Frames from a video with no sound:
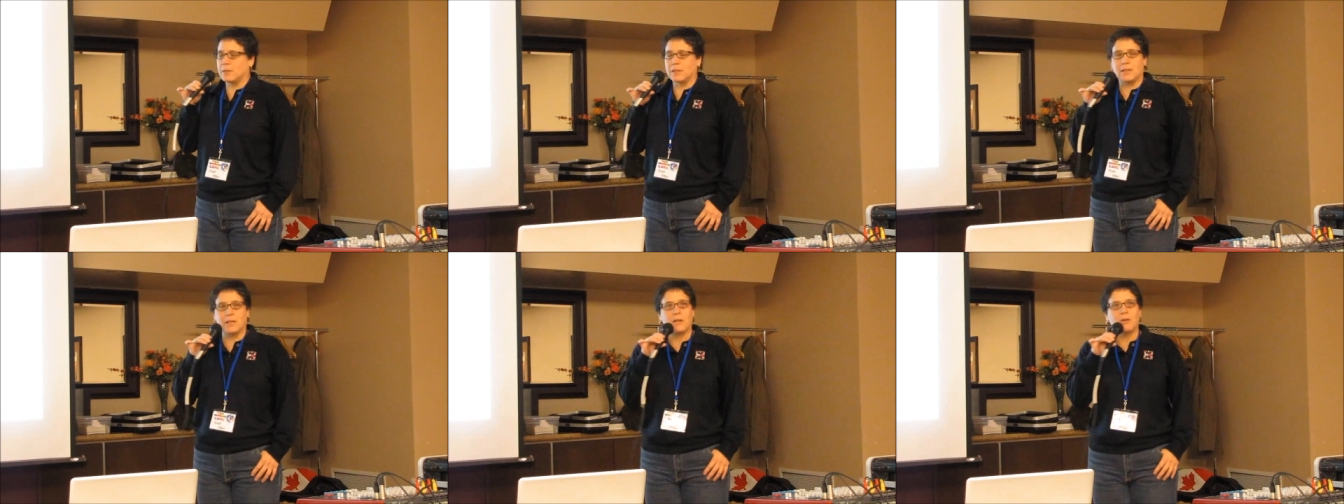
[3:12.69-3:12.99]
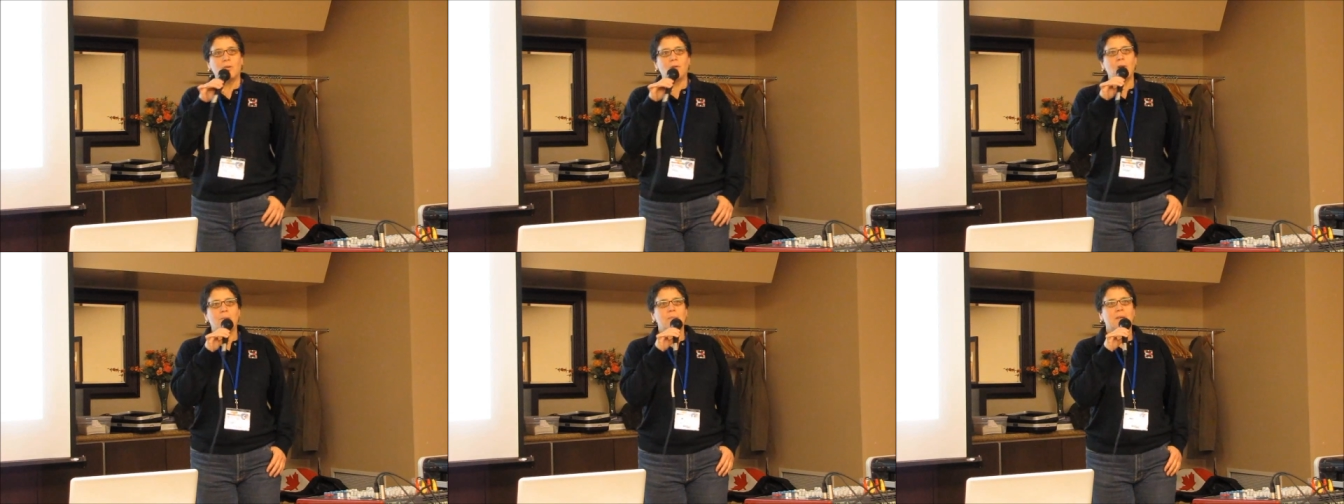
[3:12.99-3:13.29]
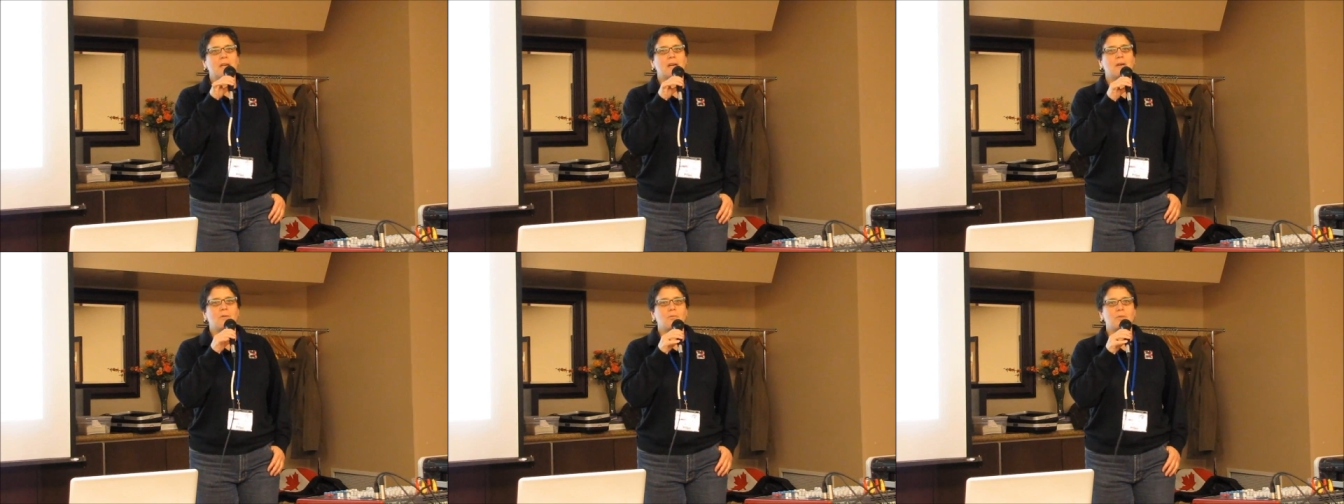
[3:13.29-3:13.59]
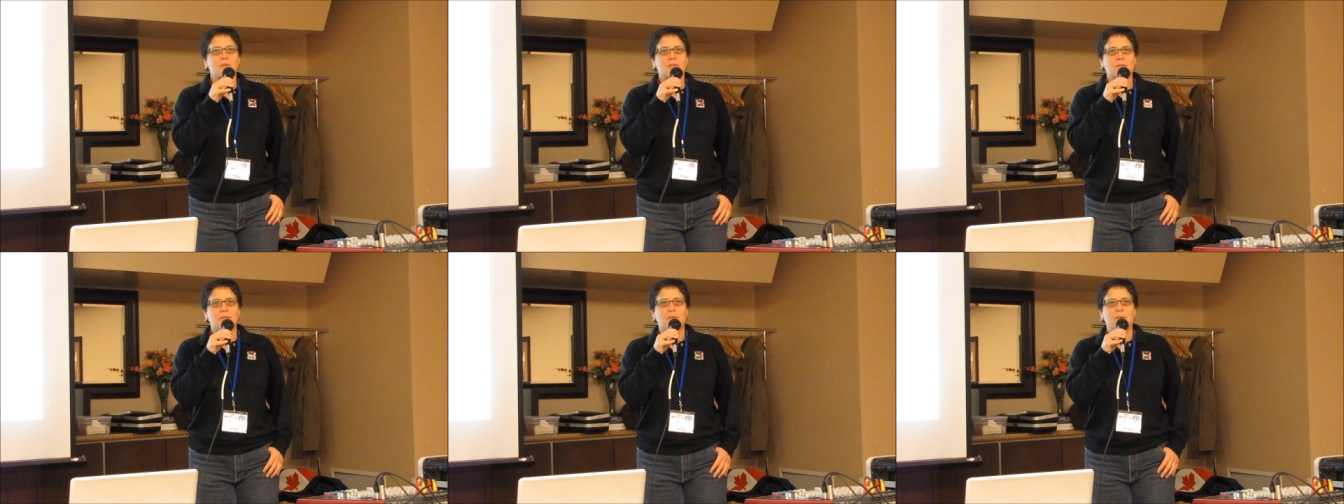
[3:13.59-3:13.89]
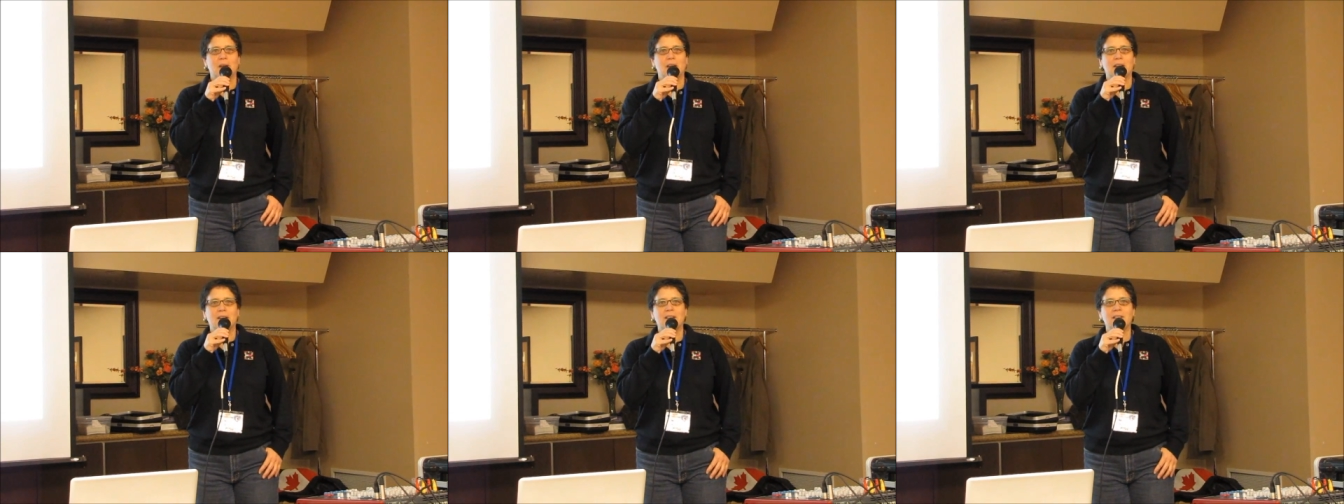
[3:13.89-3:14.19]
the Hello Amiga was
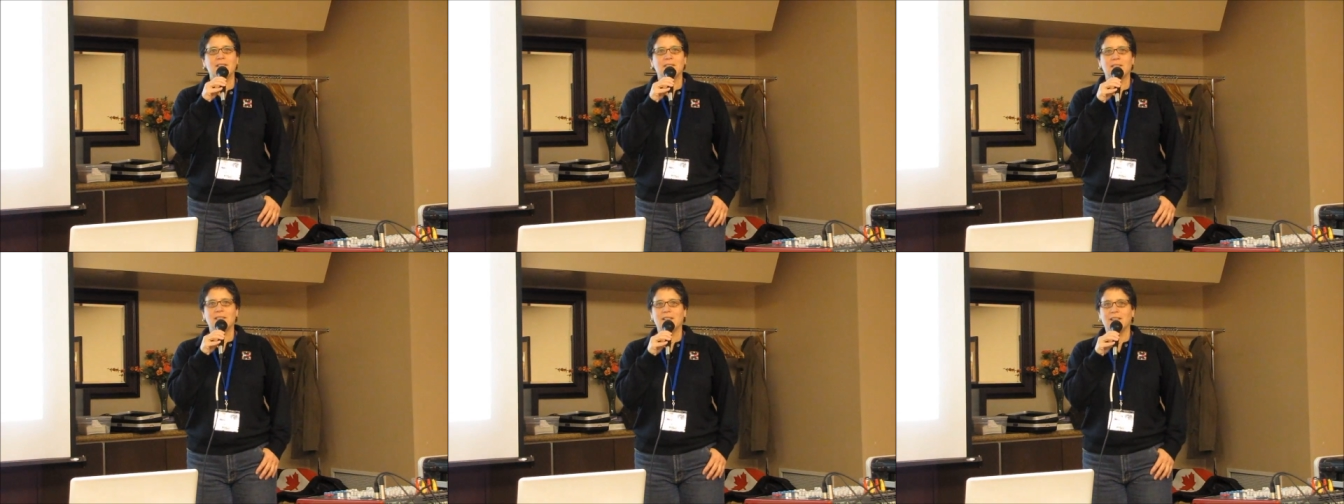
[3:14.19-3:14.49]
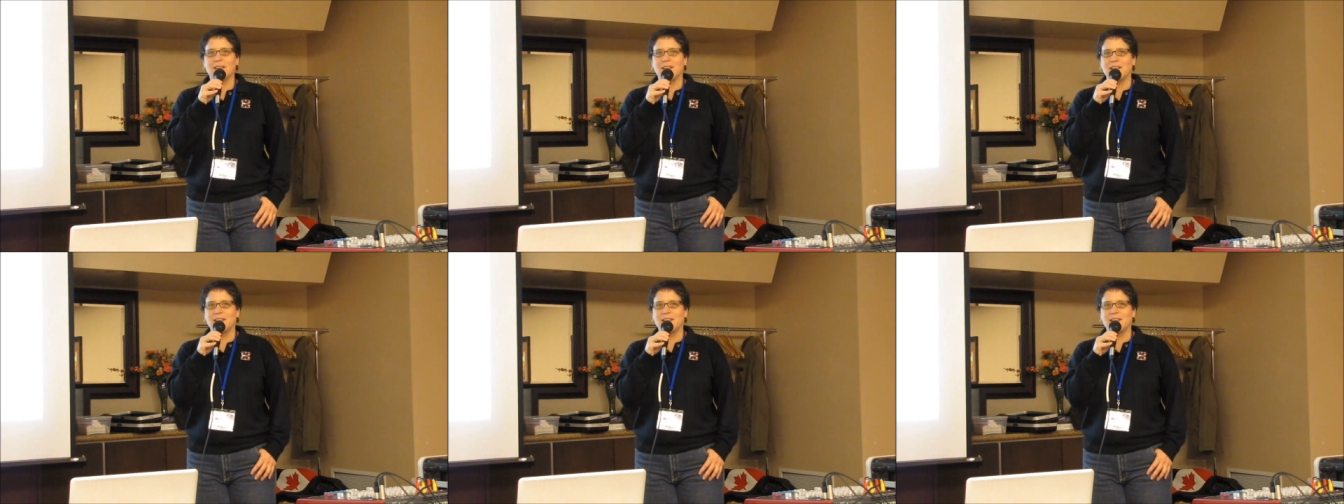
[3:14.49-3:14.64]
created,